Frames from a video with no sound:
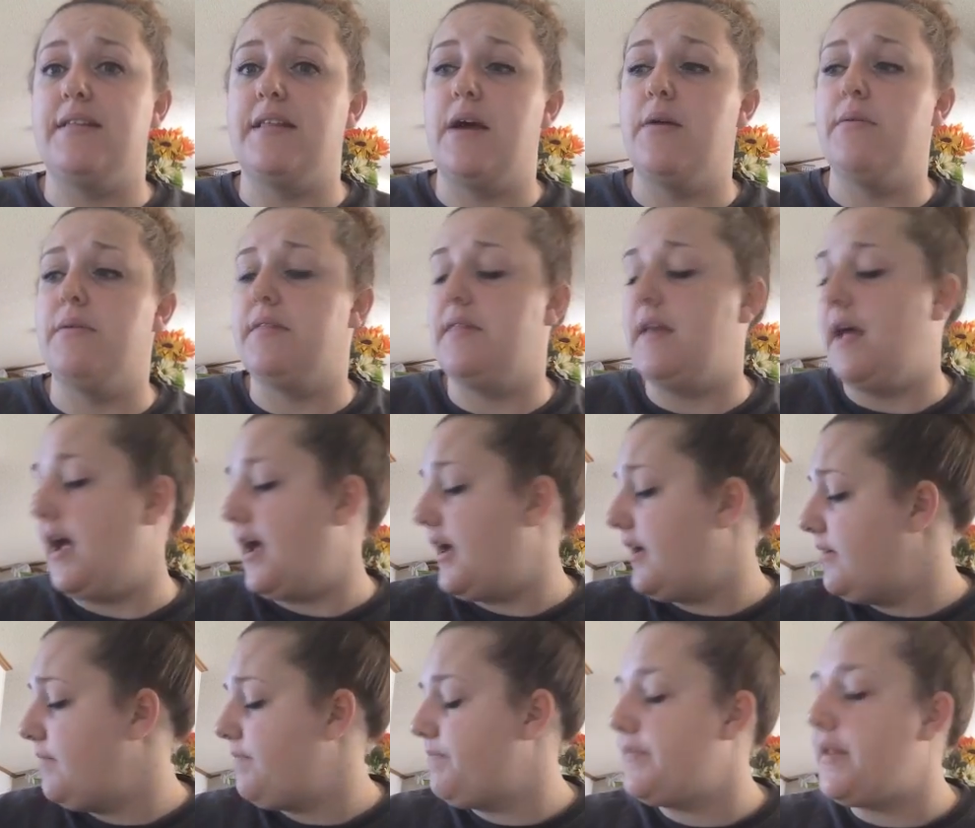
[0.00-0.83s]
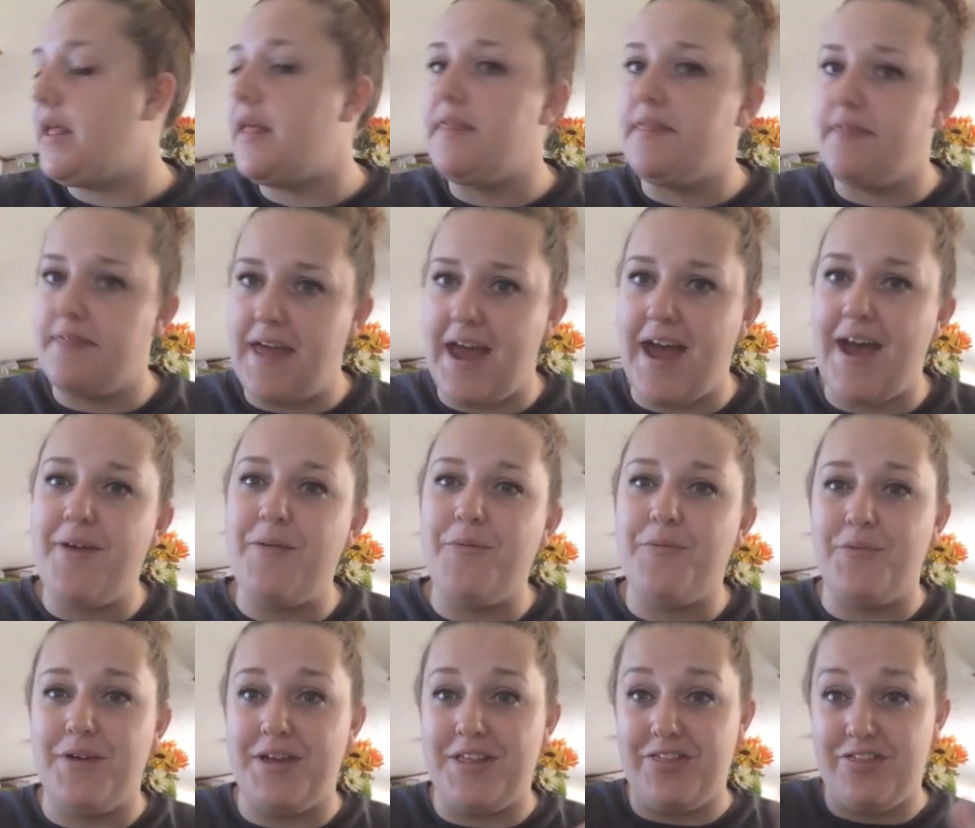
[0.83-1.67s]
that with
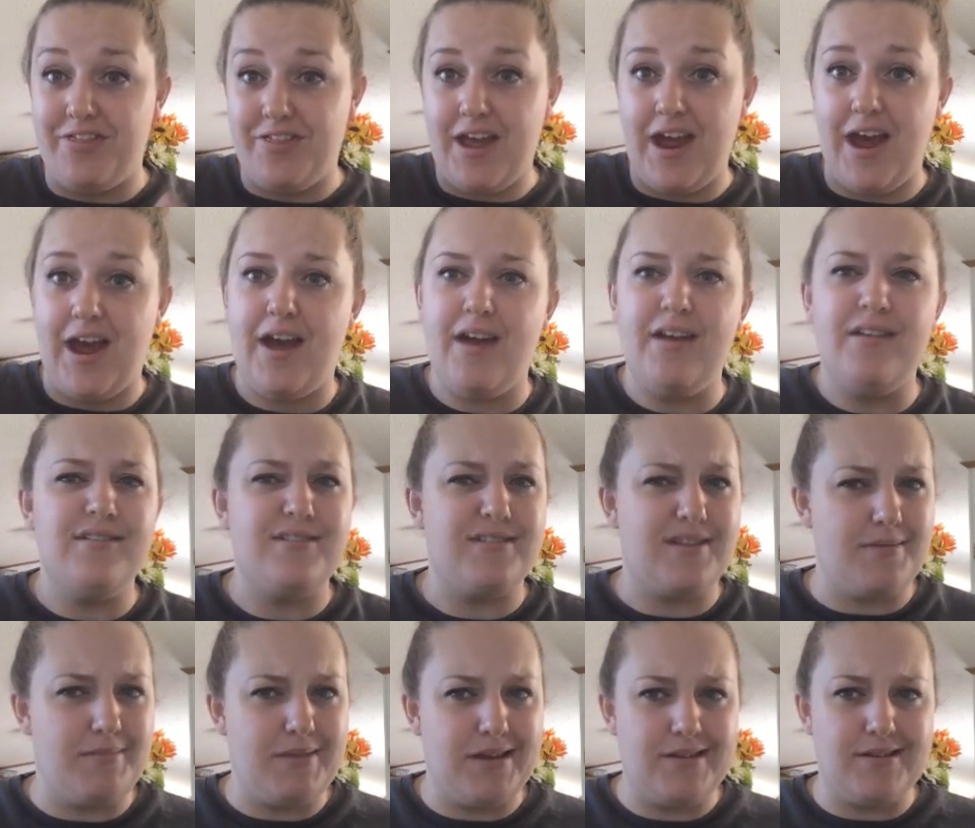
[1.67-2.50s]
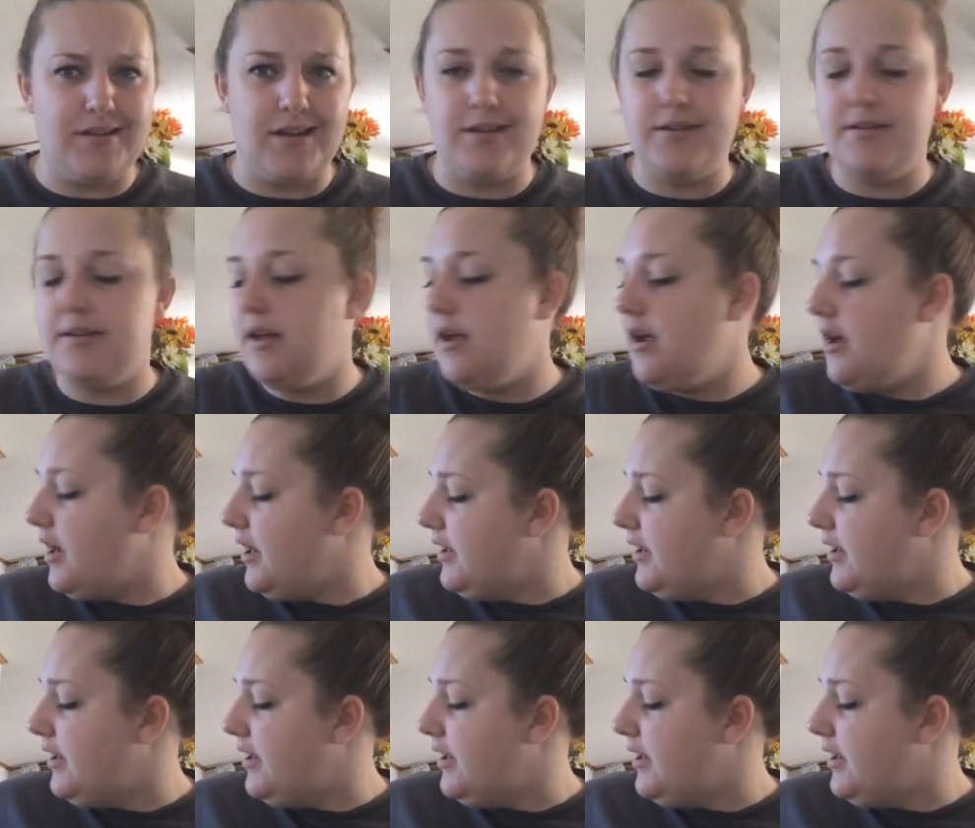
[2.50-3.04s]
that with that. Does that make sense?